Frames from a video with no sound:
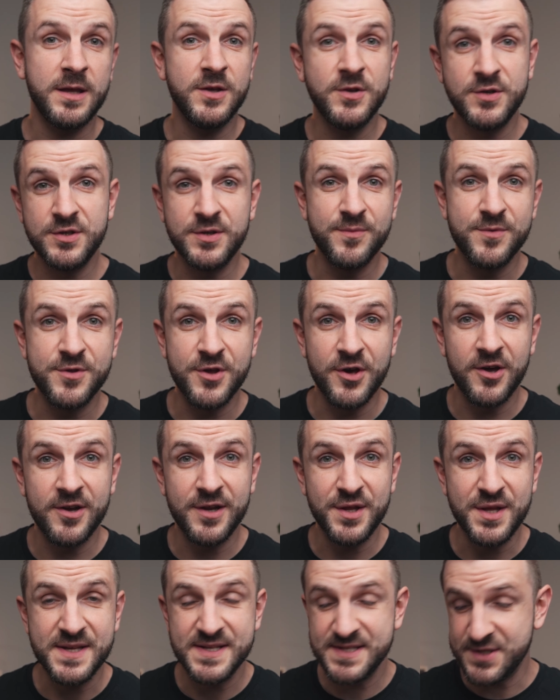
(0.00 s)
YouTube
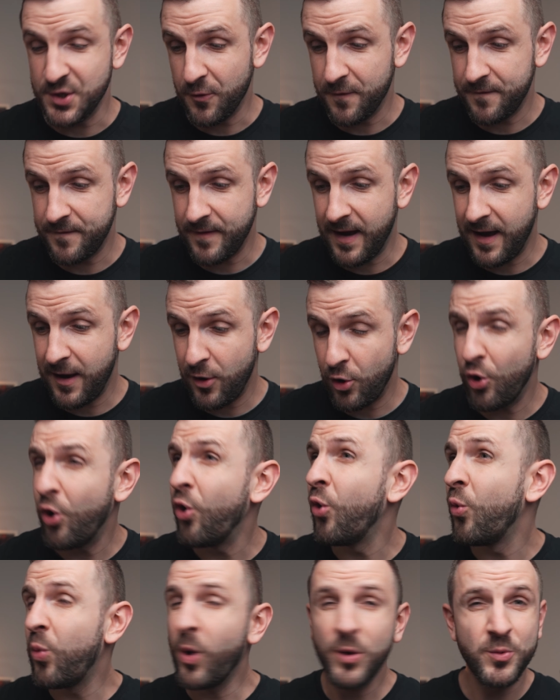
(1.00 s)
journey so far
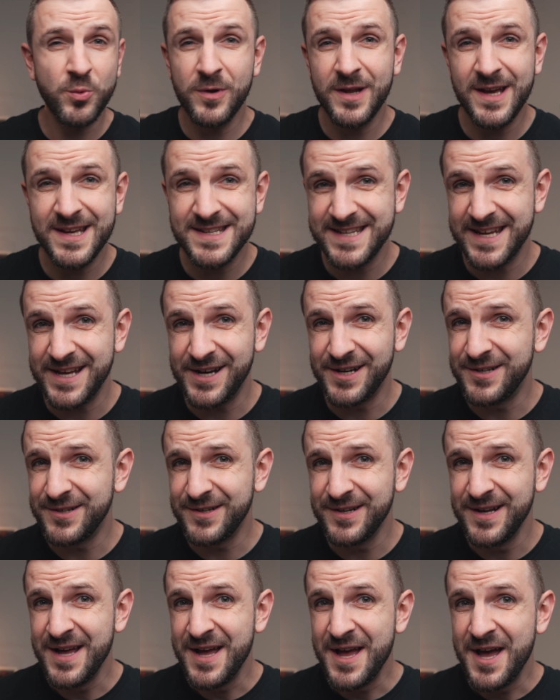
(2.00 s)
or what would I
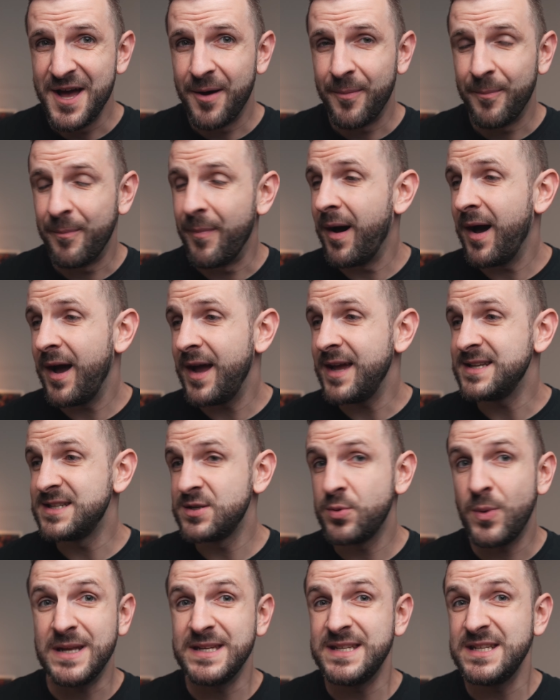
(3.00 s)
tell my
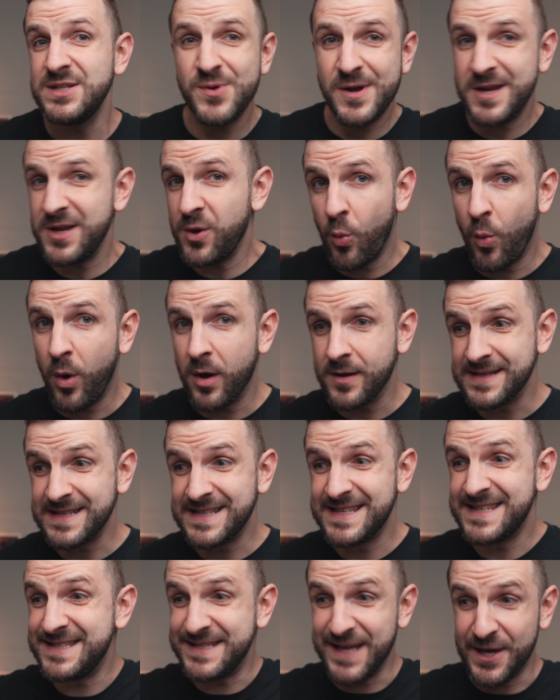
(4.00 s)
2021
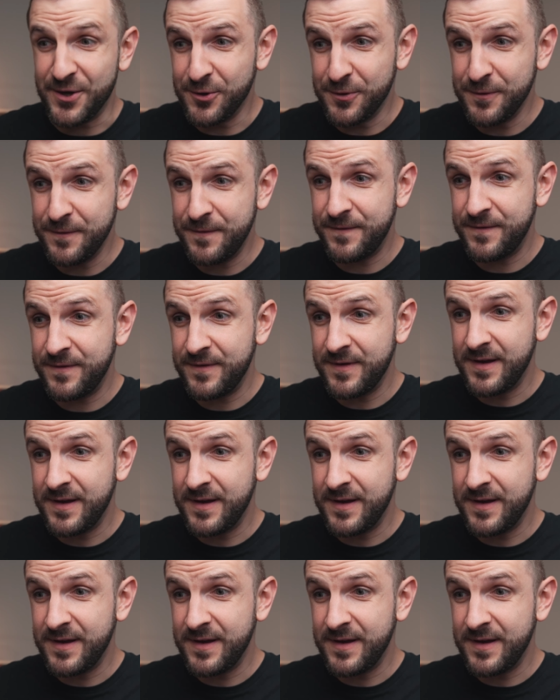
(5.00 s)
self